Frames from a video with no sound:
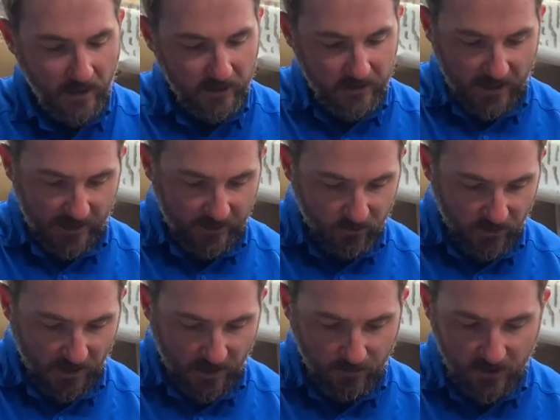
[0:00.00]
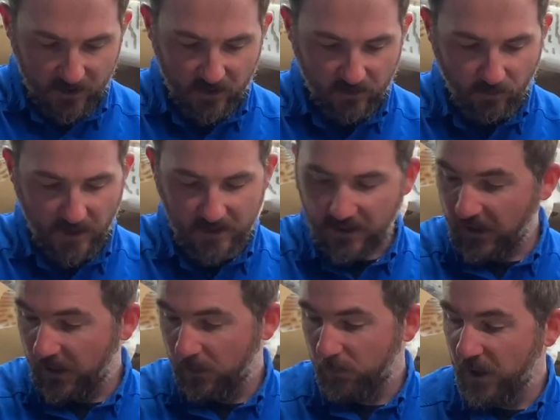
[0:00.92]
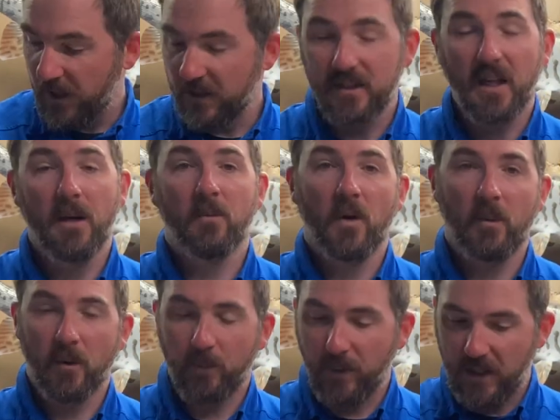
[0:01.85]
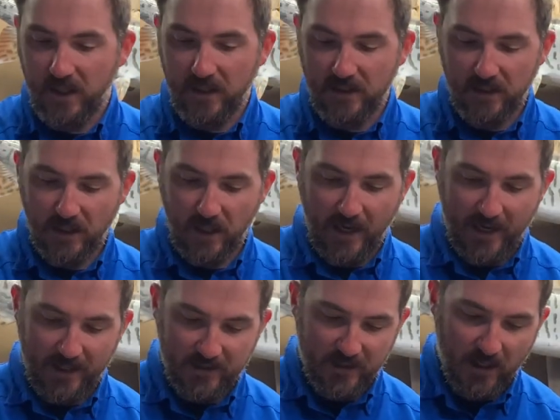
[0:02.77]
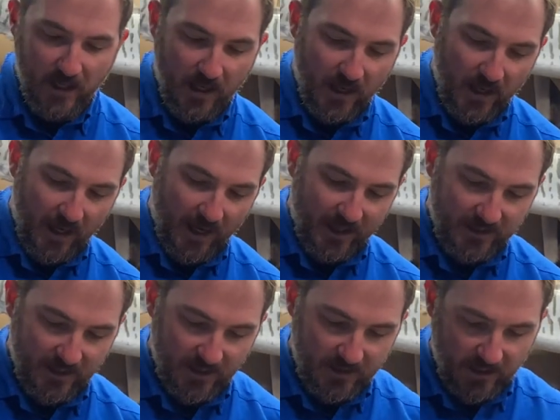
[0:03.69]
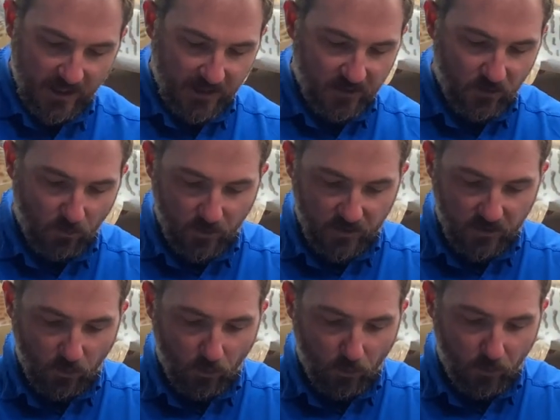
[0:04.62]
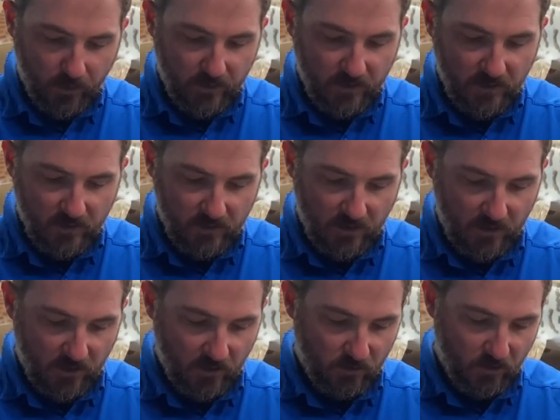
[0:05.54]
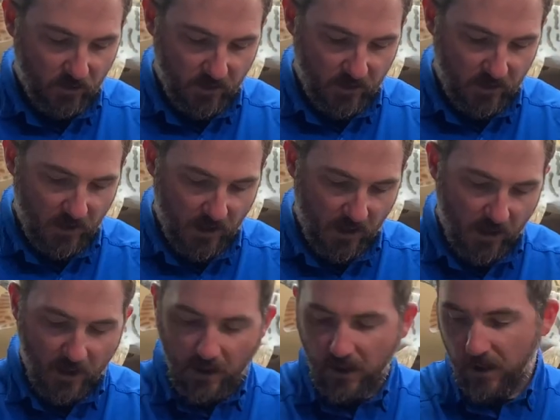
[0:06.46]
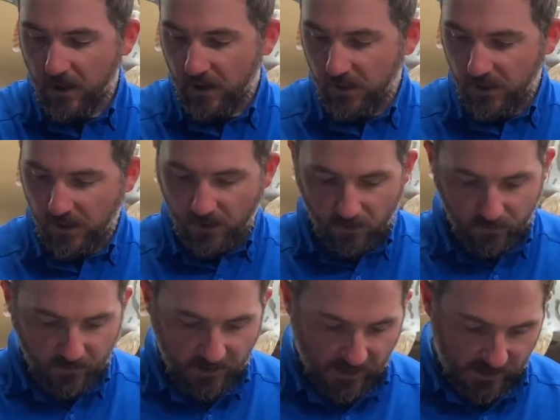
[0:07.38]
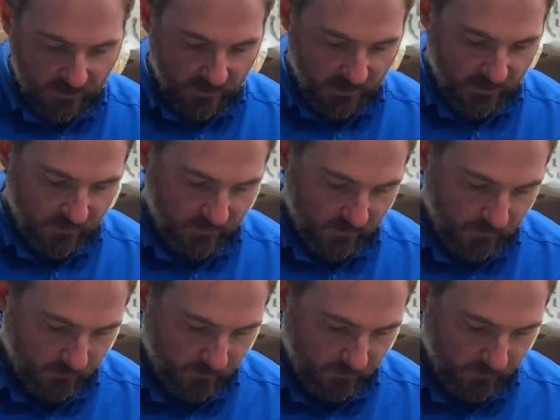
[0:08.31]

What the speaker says: Dino damage is missing. It would be the same rubber piece as this guy. So what's cool is you could, you know, take this.